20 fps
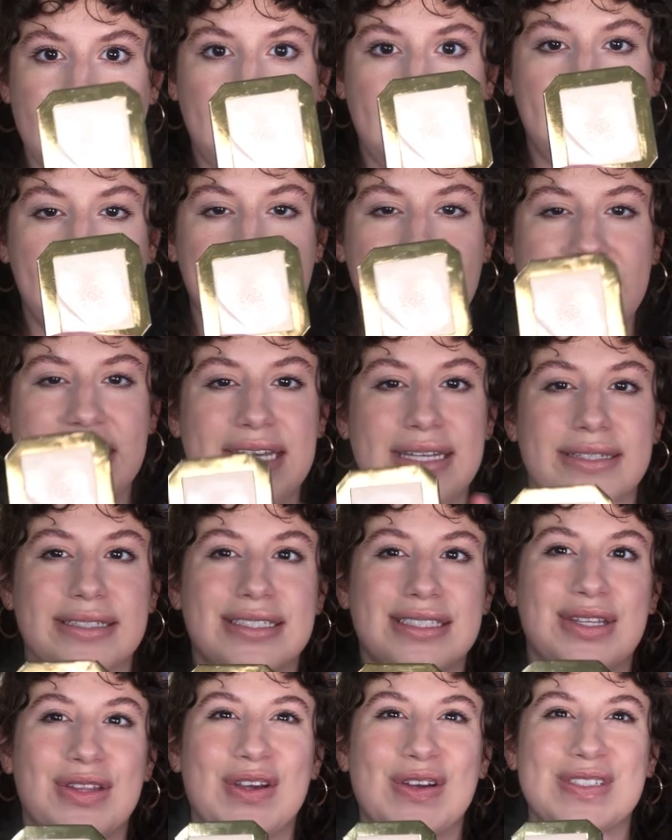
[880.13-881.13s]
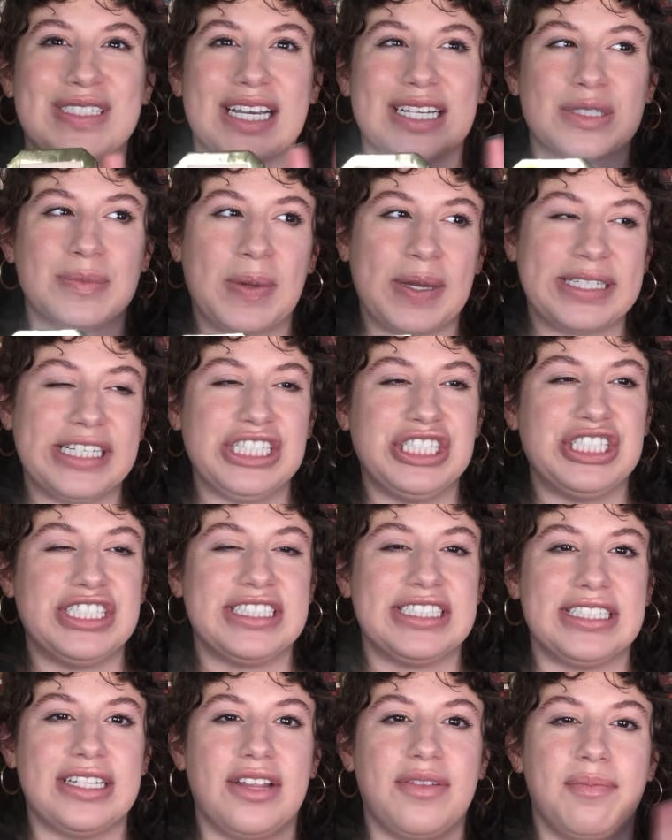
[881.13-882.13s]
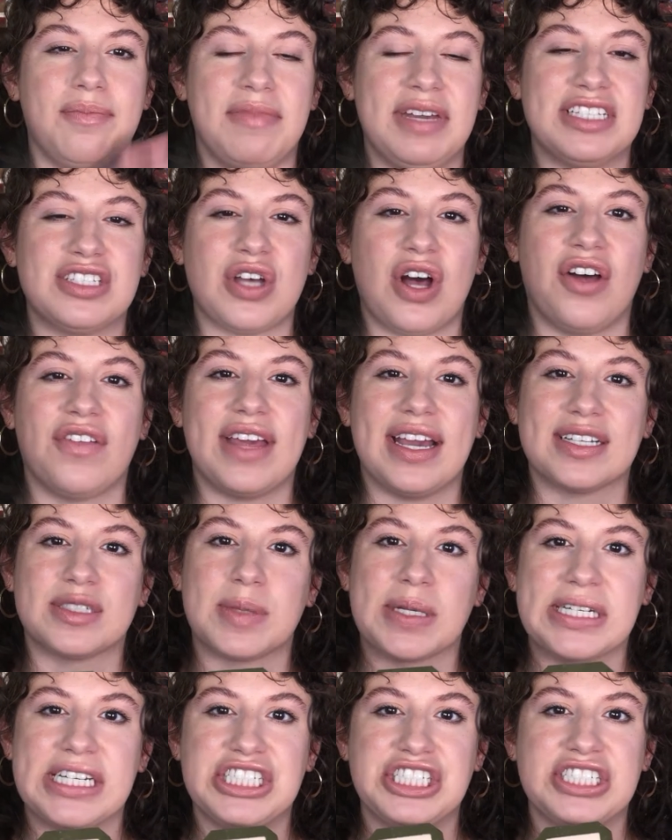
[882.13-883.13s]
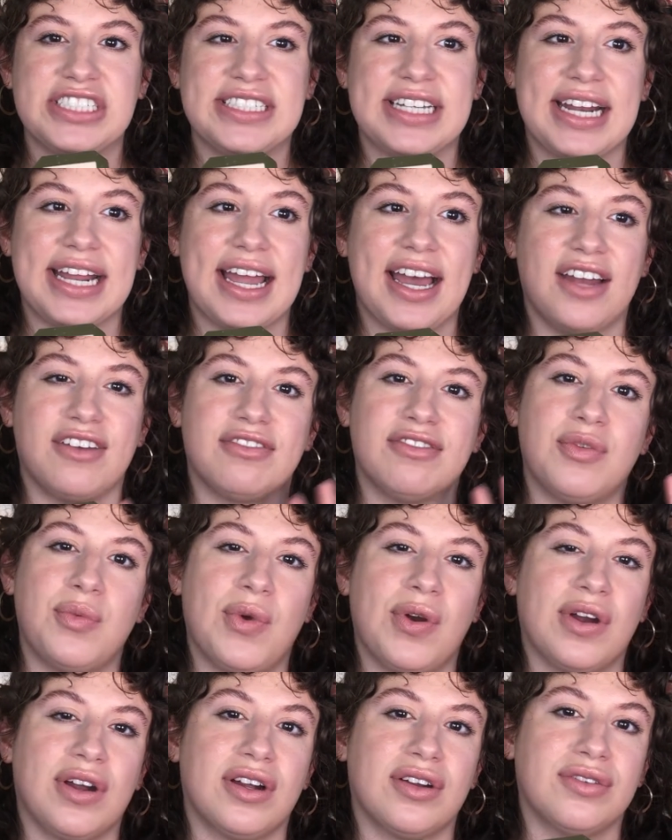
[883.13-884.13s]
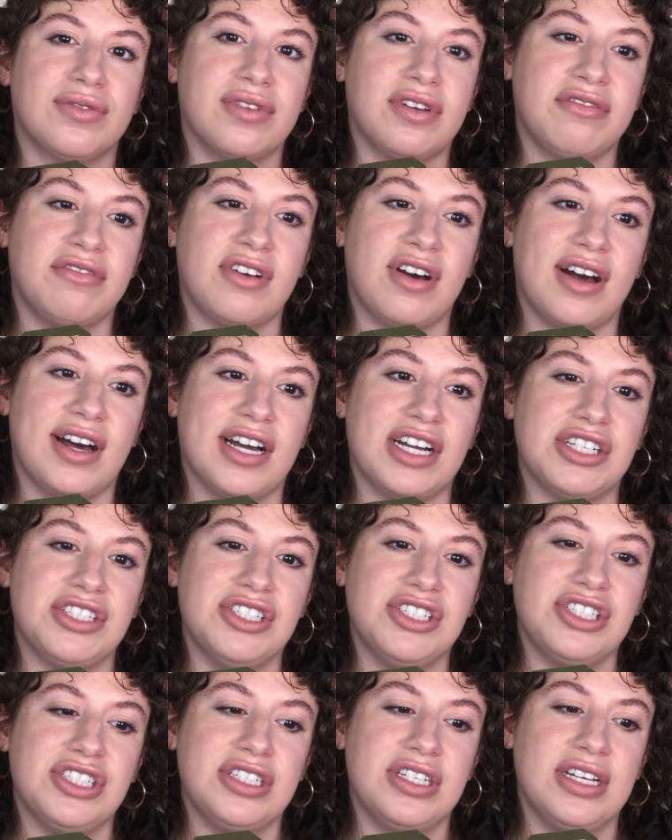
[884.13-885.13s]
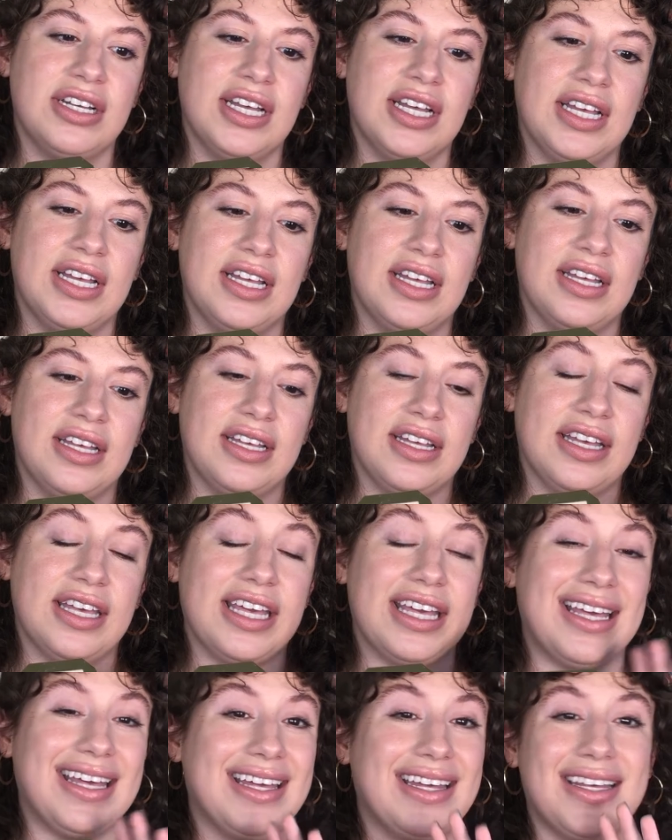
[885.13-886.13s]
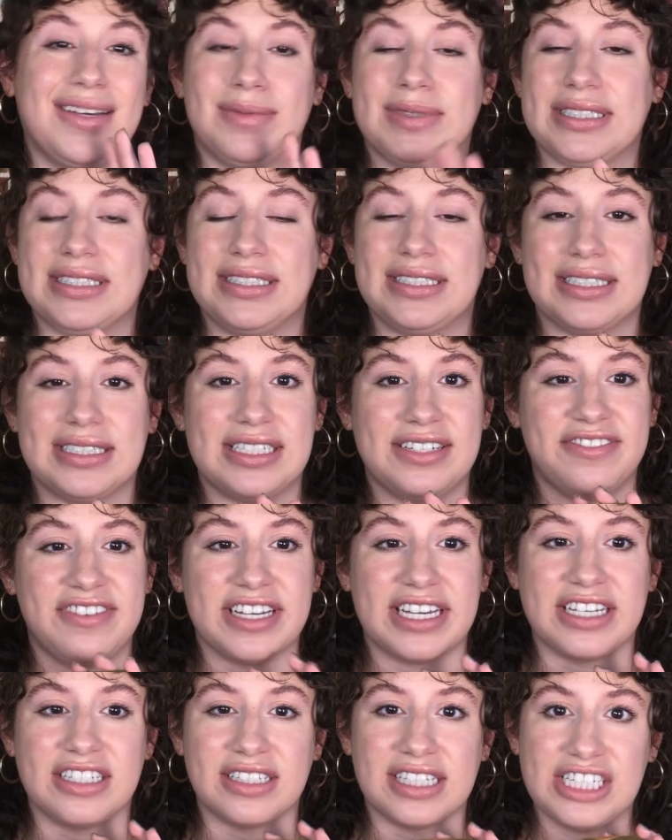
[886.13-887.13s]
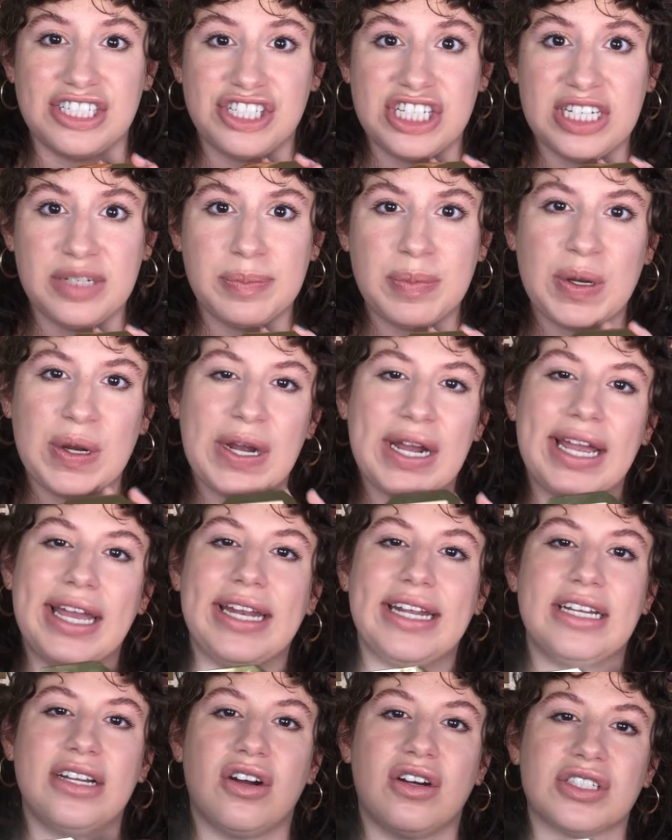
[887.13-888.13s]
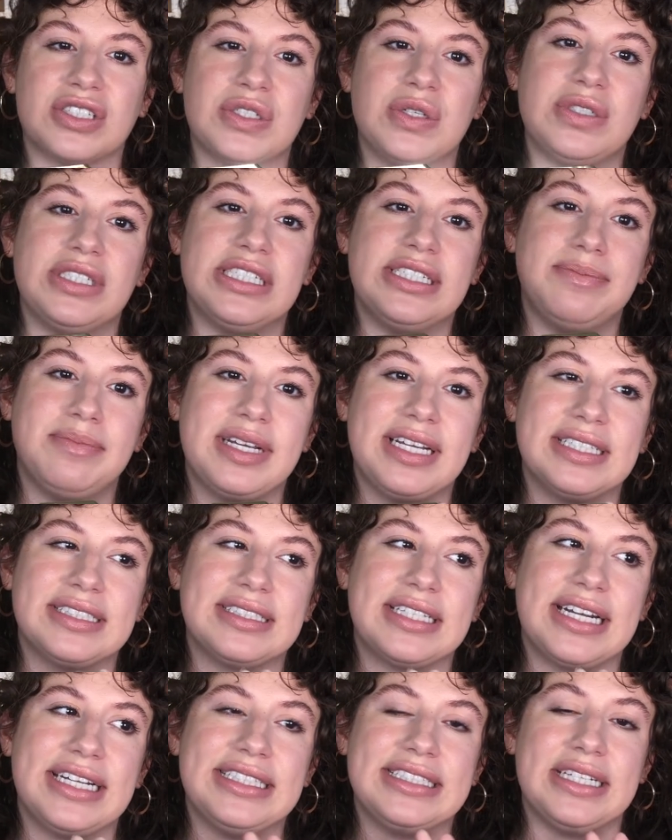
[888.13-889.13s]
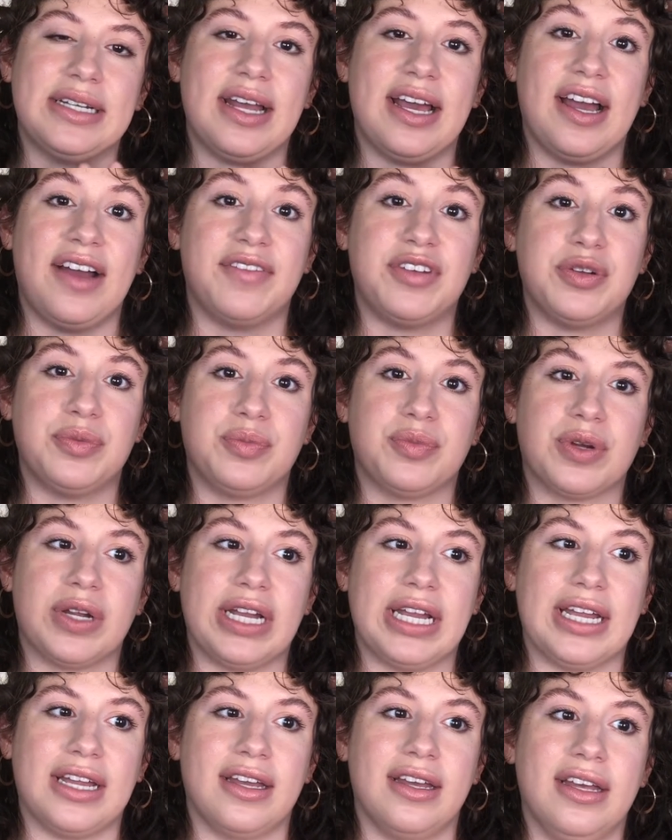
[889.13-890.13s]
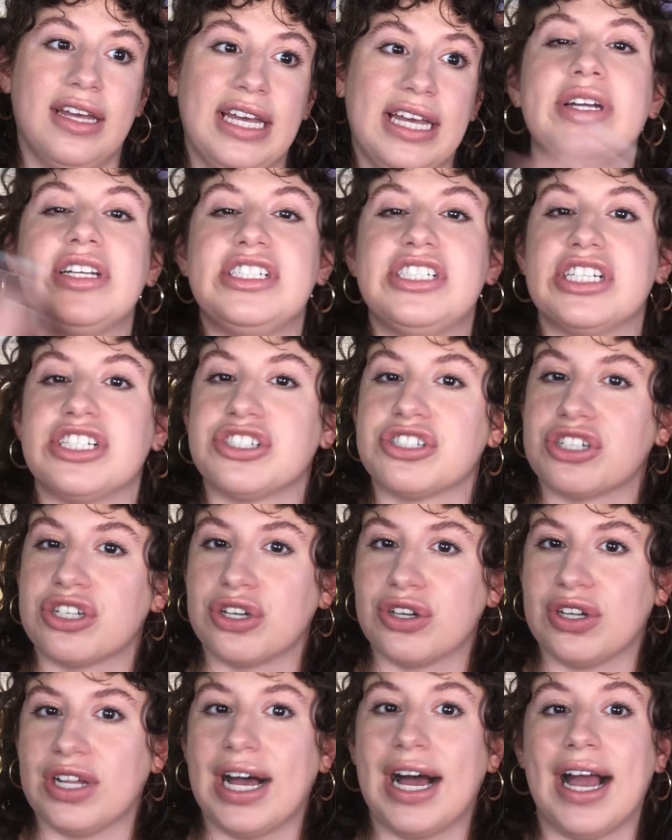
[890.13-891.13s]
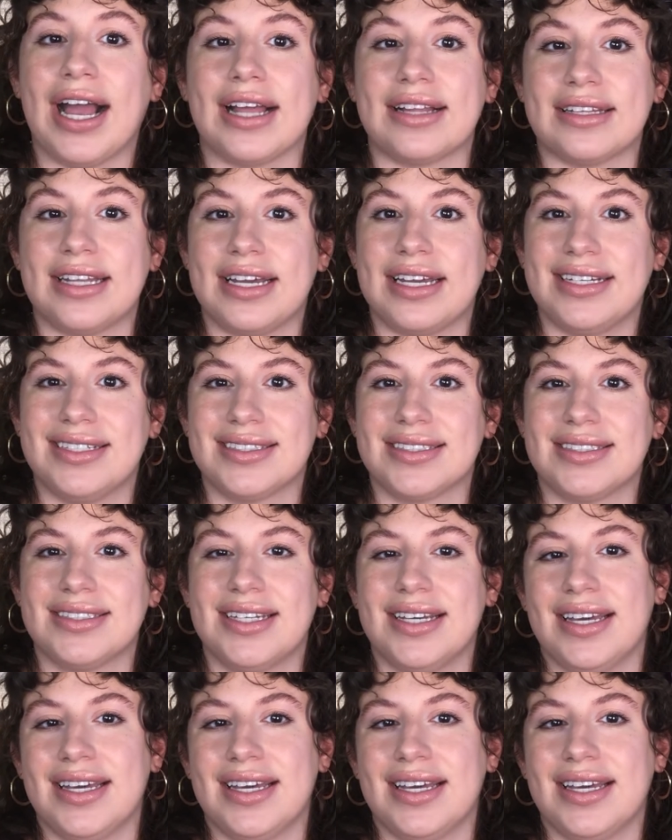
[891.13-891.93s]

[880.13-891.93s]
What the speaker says: meets those expectations, meets all the expectations that I had for Rivage. It was significantly cheaper, and it also means that I didn't have to bring additional highlights